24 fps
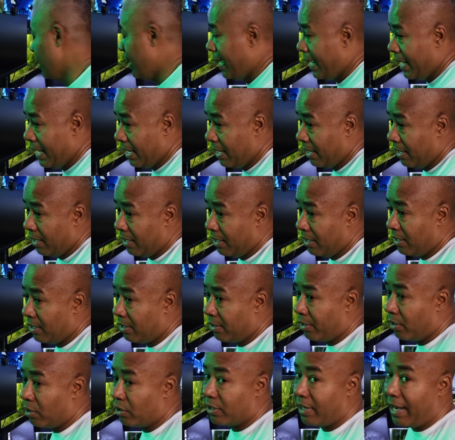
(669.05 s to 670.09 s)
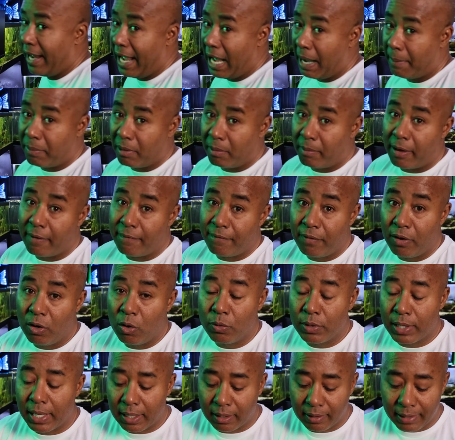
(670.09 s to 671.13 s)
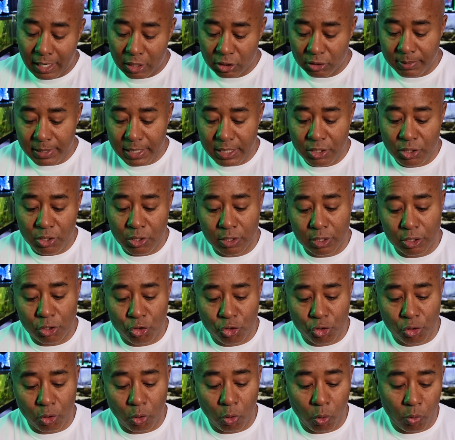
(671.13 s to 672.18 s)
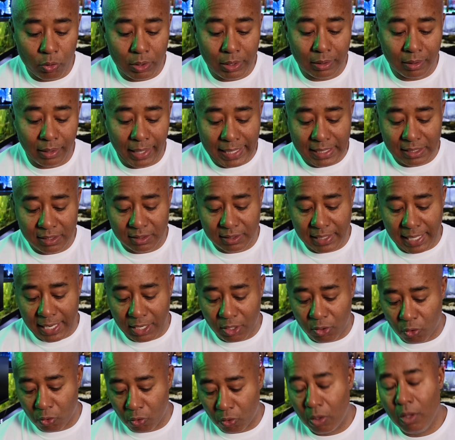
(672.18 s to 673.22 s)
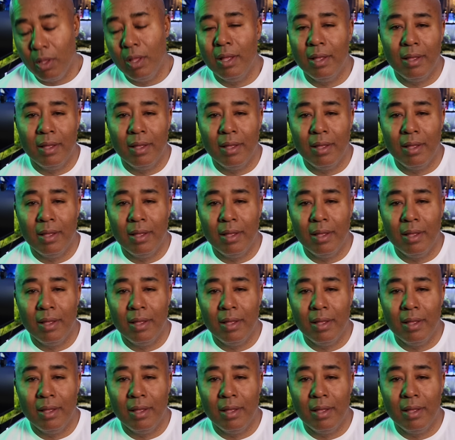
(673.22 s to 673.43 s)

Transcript: And there's an app on my phone that allows me to control the light cycle.